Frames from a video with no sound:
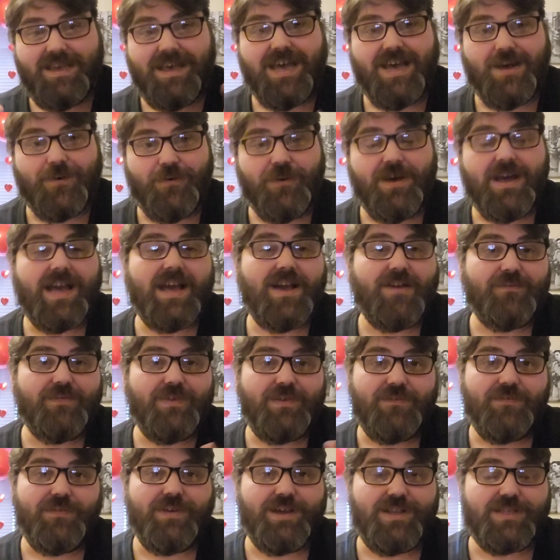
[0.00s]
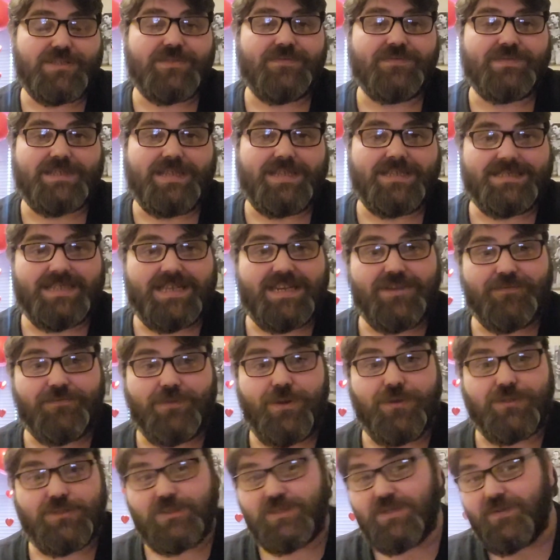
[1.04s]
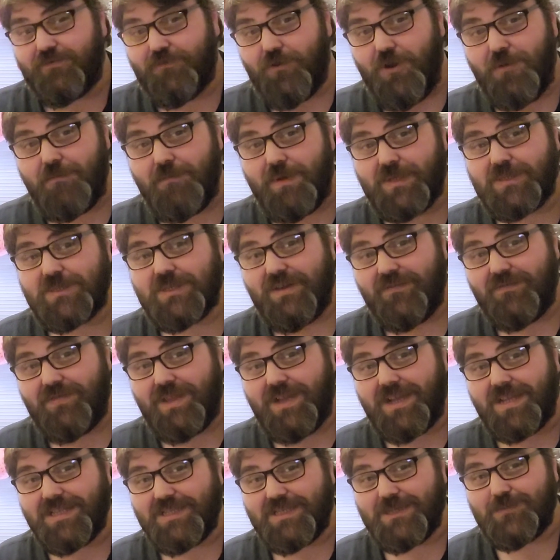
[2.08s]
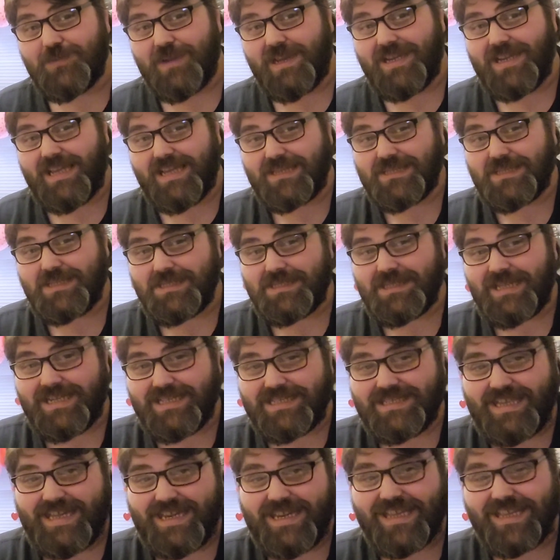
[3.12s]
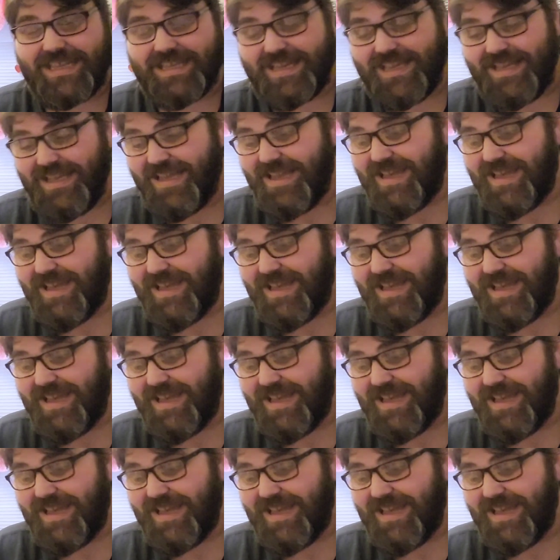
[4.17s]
I will have a vase of Titanic roses I've grown myself that I can display next to the Titanic.